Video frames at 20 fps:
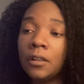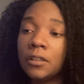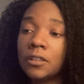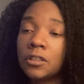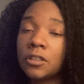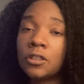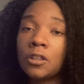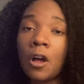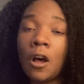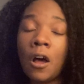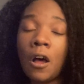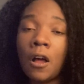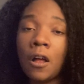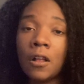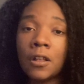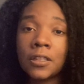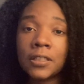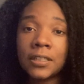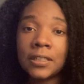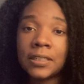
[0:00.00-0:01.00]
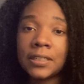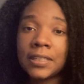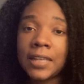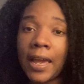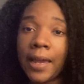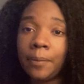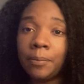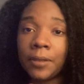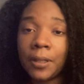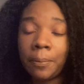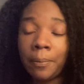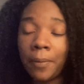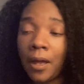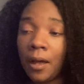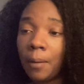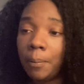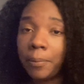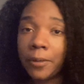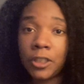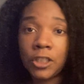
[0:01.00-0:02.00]
songs and type them
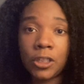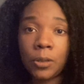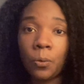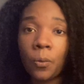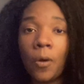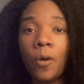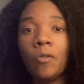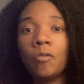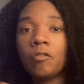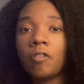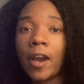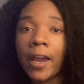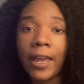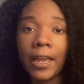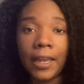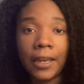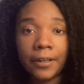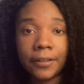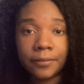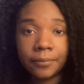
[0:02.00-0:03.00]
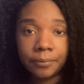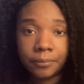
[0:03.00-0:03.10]
up, but she won't write.